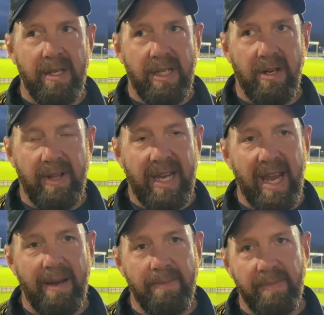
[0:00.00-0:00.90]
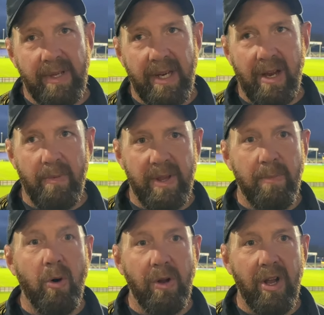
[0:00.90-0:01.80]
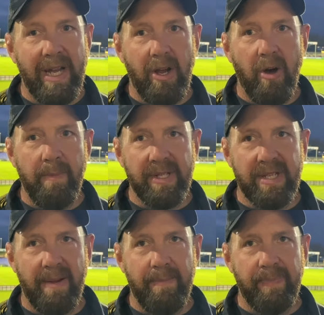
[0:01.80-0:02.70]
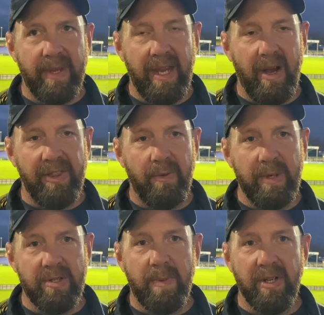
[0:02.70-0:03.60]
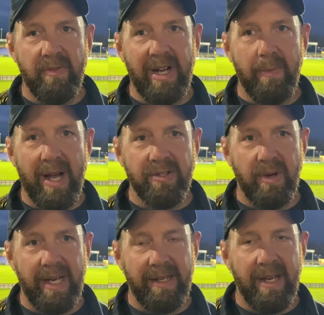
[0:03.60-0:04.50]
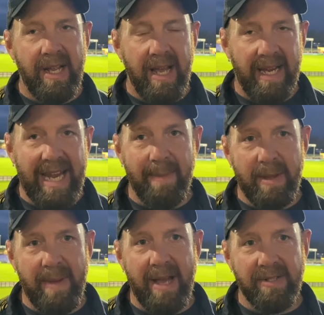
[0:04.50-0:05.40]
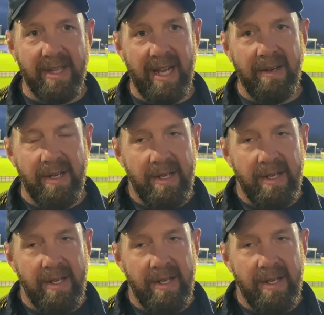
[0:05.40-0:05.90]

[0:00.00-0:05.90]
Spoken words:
They came, with them all early on, but I thought we responded really well to it and kept them out, and then